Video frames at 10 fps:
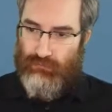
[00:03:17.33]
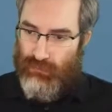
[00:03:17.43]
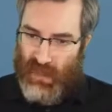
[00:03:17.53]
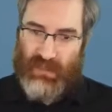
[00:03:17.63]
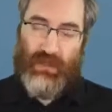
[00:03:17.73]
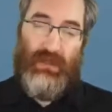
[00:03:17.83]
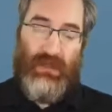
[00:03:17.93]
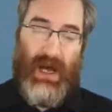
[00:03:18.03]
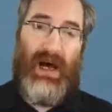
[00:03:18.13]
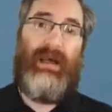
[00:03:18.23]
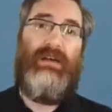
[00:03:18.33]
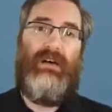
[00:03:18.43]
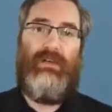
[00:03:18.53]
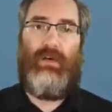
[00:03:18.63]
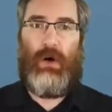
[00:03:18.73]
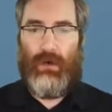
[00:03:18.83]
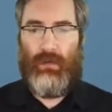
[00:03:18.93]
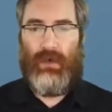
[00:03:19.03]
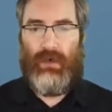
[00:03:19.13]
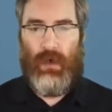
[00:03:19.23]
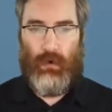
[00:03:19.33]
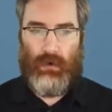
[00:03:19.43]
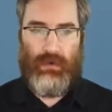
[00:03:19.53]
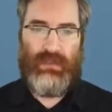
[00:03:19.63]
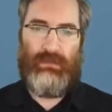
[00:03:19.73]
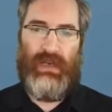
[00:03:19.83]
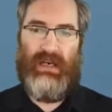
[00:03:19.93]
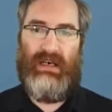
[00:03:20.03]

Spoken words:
basically line of hardware encoders.